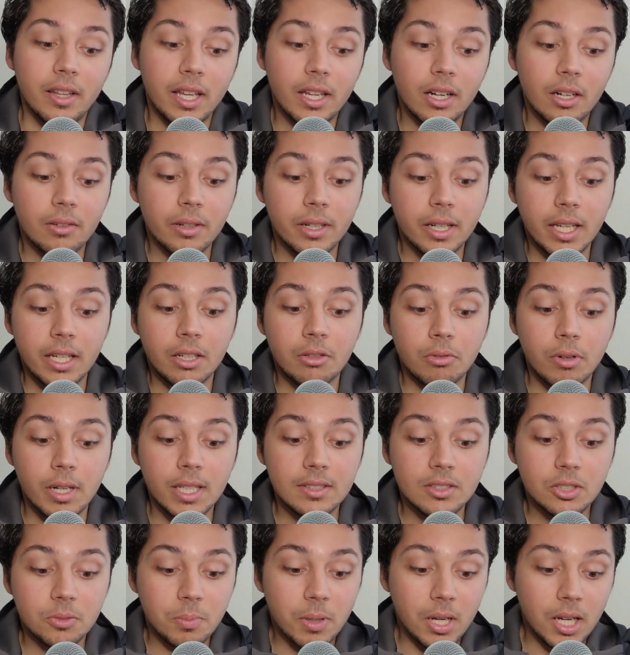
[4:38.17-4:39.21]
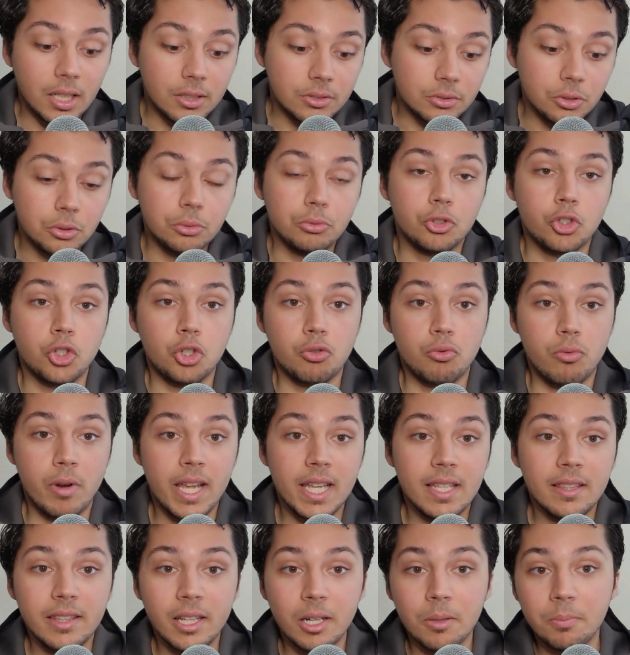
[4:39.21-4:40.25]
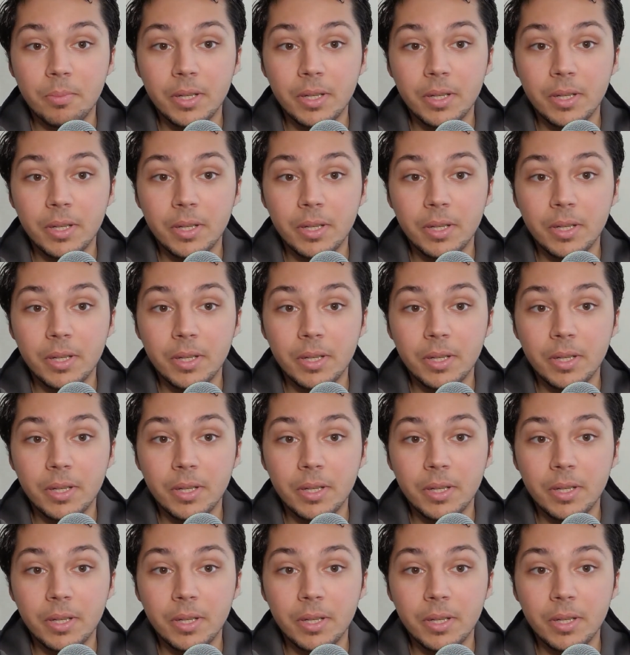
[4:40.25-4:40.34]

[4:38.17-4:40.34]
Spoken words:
They are in a great spot to trade their